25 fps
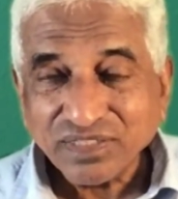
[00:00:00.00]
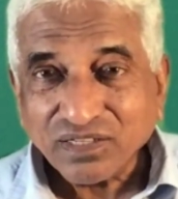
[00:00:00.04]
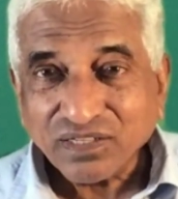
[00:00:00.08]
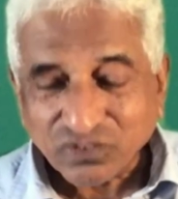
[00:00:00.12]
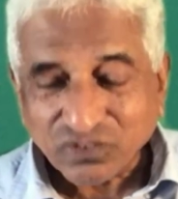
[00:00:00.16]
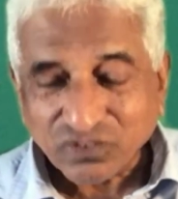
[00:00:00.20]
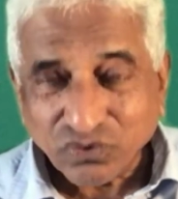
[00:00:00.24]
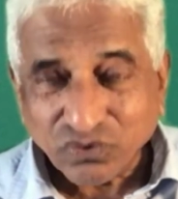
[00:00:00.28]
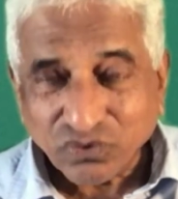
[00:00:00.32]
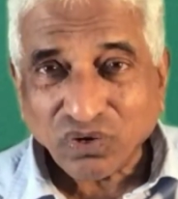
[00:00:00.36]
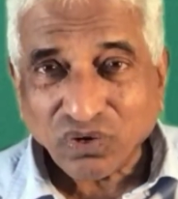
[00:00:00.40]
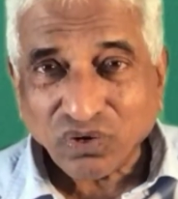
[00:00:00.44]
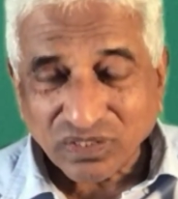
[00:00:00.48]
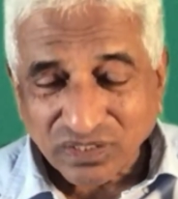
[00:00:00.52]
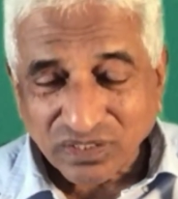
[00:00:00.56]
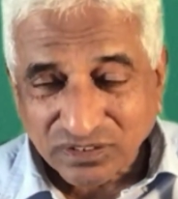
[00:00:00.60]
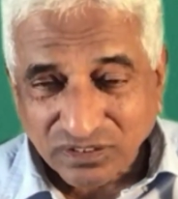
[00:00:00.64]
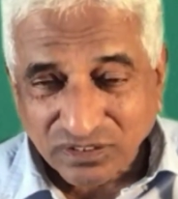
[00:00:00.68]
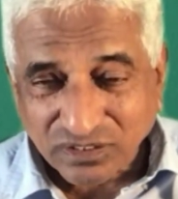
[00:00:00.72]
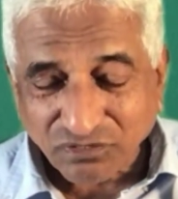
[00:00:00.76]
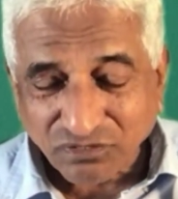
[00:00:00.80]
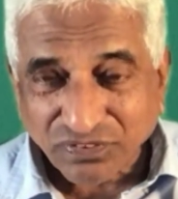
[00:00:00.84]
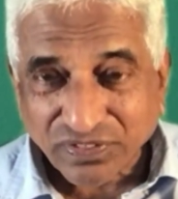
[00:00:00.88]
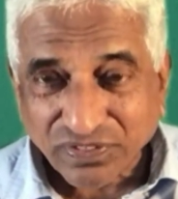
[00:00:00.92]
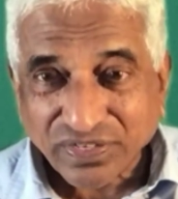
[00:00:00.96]
You call
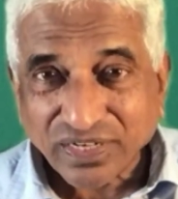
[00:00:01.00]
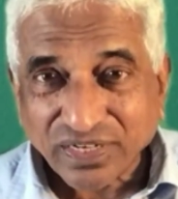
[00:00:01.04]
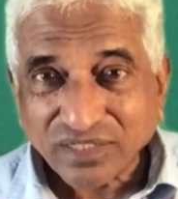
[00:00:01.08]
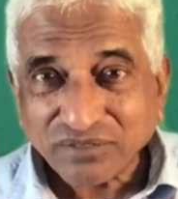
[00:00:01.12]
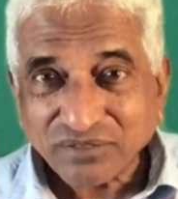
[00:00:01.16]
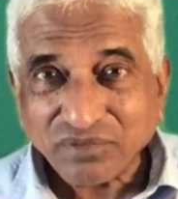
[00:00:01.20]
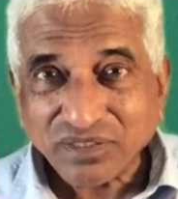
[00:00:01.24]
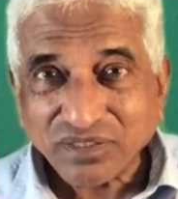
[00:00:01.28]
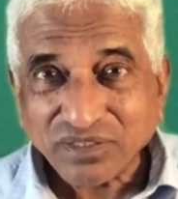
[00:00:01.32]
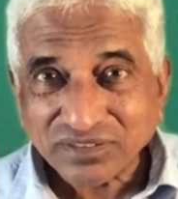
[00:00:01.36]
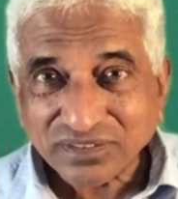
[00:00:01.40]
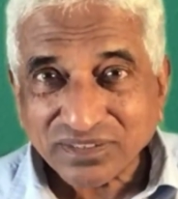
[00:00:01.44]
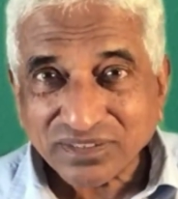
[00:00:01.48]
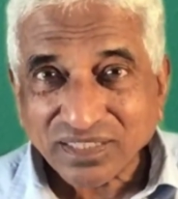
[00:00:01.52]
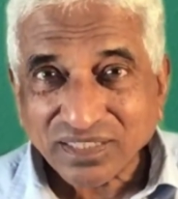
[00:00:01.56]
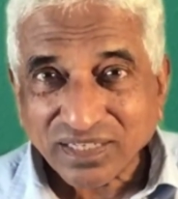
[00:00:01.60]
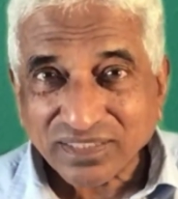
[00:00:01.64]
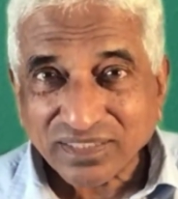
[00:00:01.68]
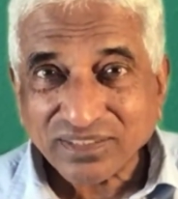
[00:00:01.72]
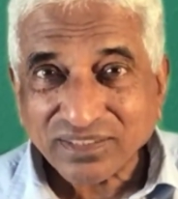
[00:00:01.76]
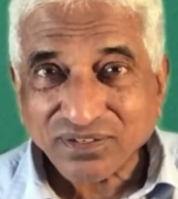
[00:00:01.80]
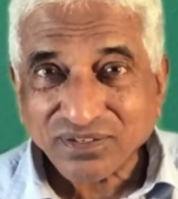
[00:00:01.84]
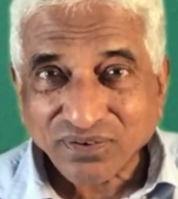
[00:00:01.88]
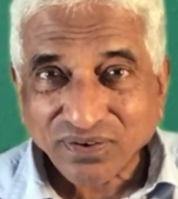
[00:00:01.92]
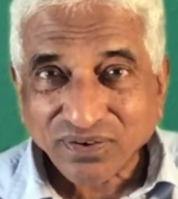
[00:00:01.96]
yourself a great monster like
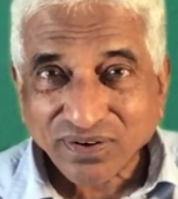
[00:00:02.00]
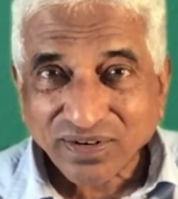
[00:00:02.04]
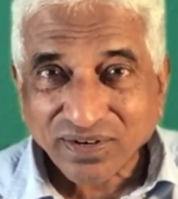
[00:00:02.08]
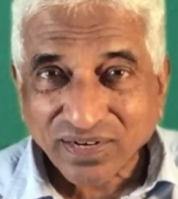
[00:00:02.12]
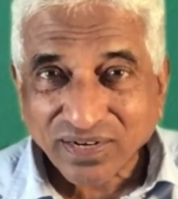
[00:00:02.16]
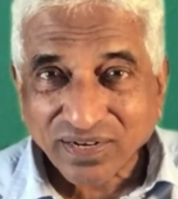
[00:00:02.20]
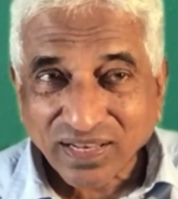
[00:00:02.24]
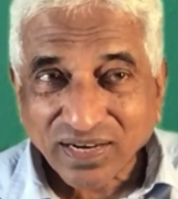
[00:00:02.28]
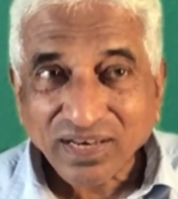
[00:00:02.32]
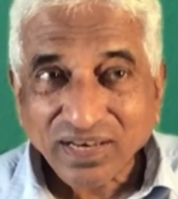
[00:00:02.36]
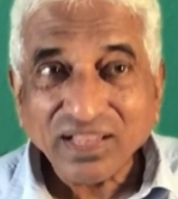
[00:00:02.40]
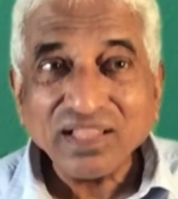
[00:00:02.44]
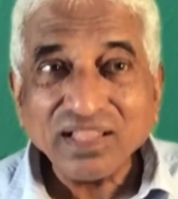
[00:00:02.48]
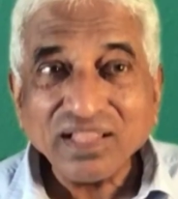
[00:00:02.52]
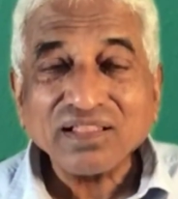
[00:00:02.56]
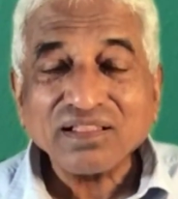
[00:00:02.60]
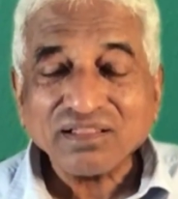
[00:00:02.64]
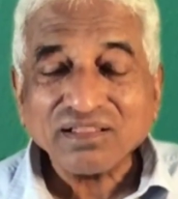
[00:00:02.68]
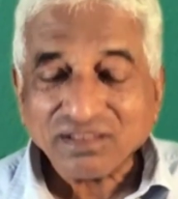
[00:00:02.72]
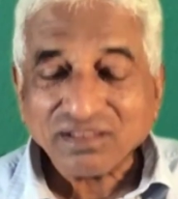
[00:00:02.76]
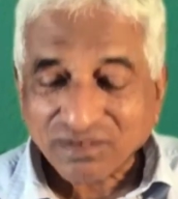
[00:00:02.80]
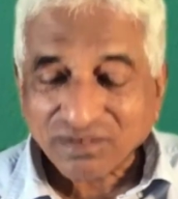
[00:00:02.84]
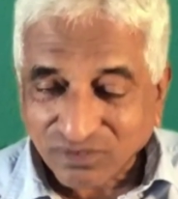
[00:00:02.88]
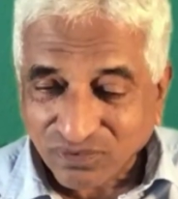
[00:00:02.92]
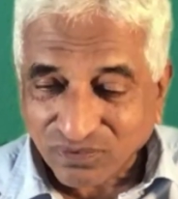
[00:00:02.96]
the crocodile?
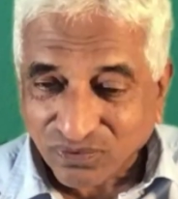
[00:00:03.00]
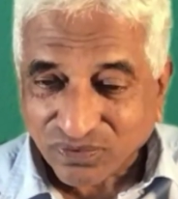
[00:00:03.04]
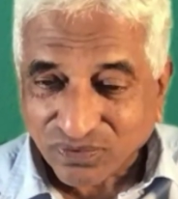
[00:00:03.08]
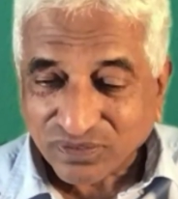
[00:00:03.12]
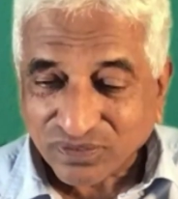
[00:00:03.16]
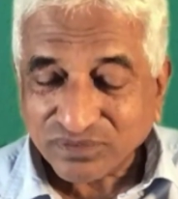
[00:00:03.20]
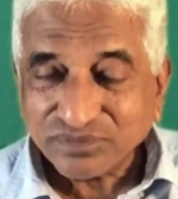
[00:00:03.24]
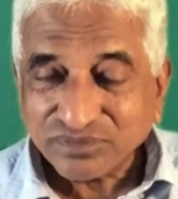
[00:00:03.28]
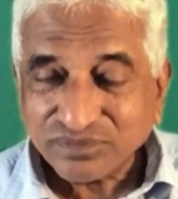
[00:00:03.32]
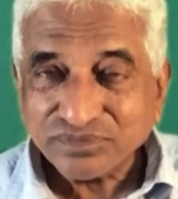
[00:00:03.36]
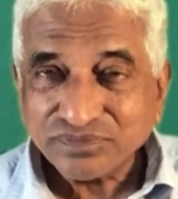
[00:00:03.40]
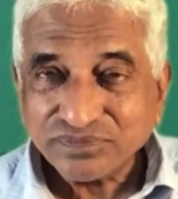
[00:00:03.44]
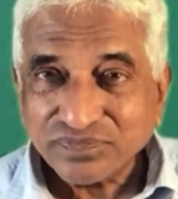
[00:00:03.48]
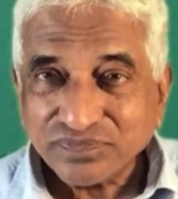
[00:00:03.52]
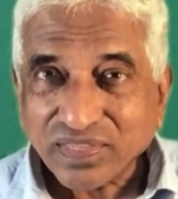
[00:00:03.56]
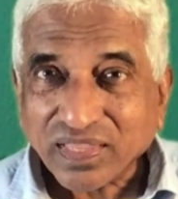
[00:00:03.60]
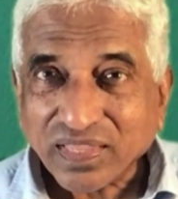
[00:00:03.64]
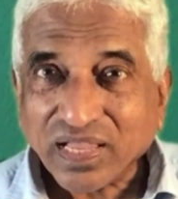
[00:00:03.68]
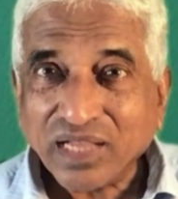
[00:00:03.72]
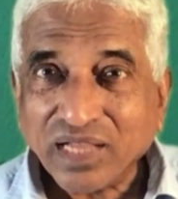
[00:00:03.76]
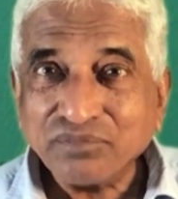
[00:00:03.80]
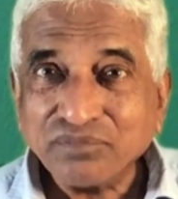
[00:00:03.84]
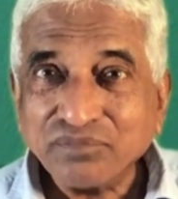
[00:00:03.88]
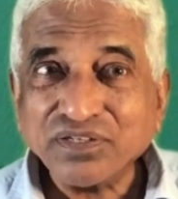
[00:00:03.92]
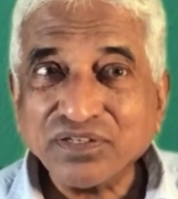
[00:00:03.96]
Look,
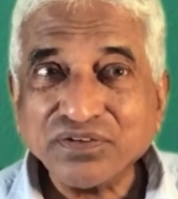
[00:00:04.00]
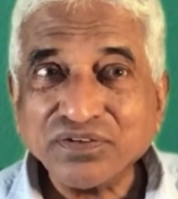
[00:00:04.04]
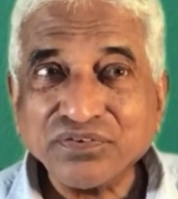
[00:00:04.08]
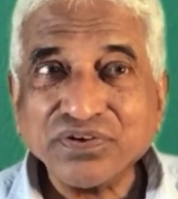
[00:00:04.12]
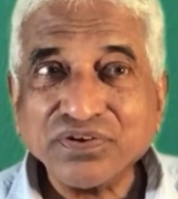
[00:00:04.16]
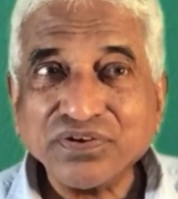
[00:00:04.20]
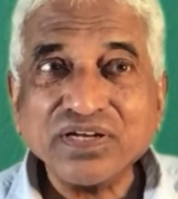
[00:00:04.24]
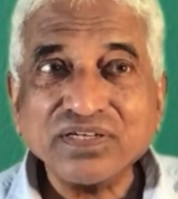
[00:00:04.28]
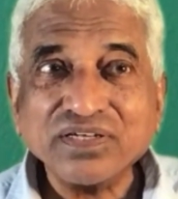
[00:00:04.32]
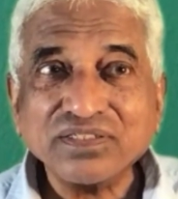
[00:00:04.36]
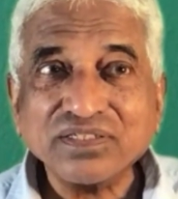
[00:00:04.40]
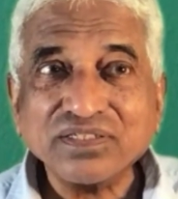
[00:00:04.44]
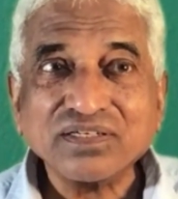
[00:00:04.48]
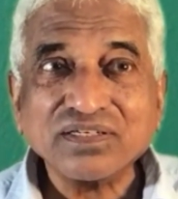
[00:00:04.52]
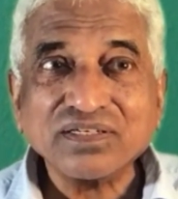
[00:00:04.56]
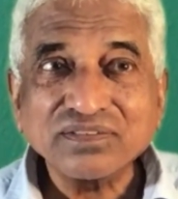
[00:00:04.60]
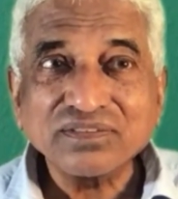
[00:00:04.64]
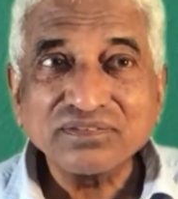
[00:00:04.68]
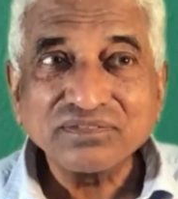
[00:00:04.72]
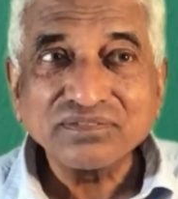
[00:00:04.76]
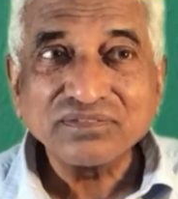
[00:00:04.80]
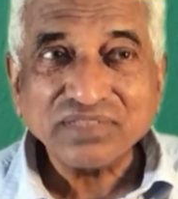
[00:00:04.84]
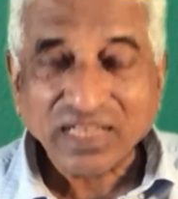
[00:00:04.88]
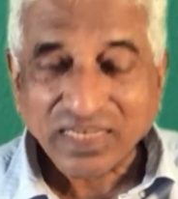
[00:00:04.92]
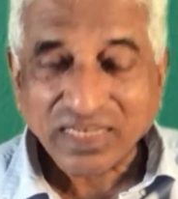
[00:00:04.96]
I'm the creator.
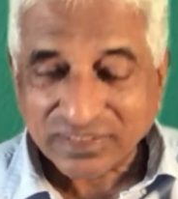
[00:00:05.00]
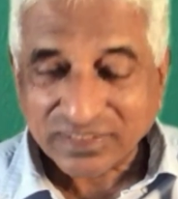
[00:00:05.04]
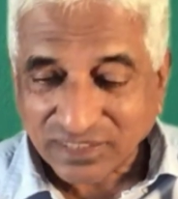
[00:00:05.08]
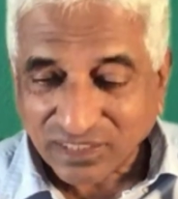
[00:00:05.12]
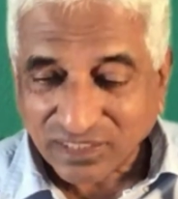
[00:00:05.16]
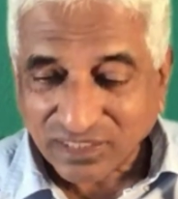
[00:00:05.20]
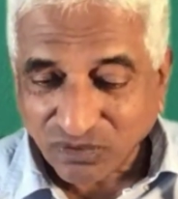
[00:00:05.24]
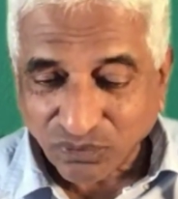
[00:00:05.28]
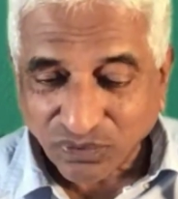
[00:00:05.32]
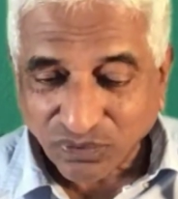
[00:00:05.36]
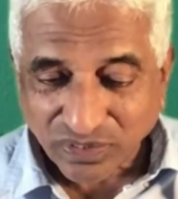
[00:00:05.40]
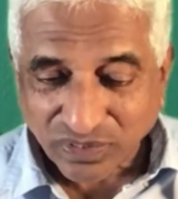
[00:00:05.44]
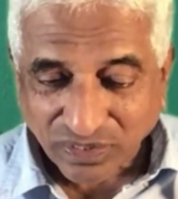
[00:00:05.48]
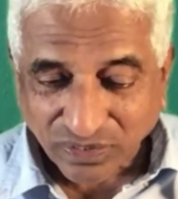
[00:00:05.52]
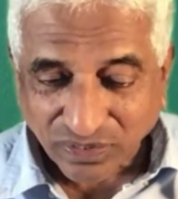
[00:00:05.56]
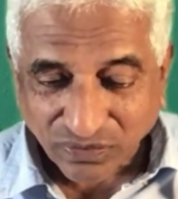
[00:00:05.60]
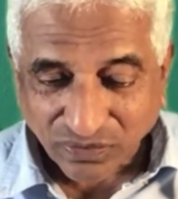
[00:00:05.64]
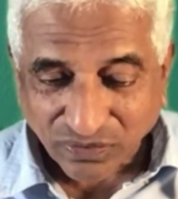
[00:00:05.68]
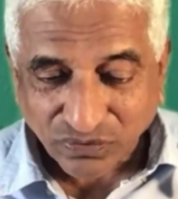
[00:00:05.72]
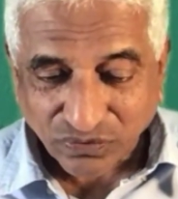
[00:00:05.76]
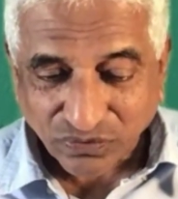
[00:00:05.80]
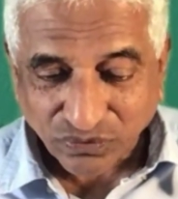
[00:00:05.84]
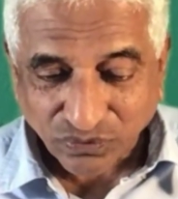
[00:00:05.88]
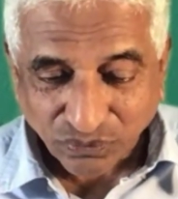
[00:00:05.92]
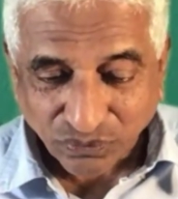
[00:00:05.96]
I'll tell you what I'm going
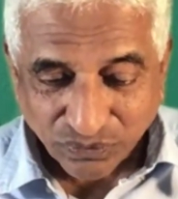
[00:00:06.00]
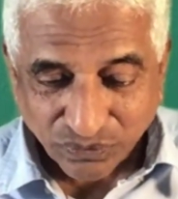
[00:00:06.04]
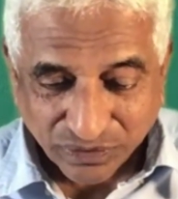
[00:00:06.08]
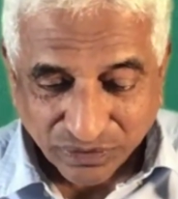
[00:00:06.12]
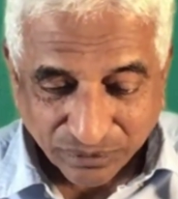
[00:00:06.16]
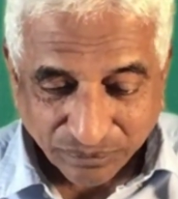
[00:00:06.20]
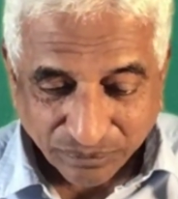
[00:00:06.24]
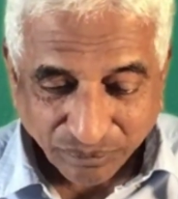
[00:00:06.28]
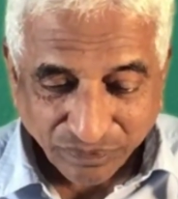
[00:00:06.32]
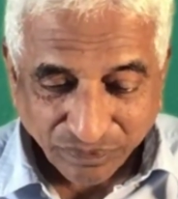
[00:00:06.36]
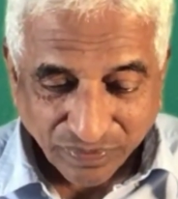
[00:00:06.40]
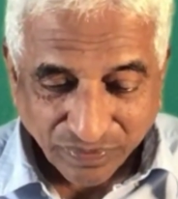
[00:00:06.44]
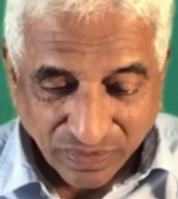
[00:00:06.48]
to do with you.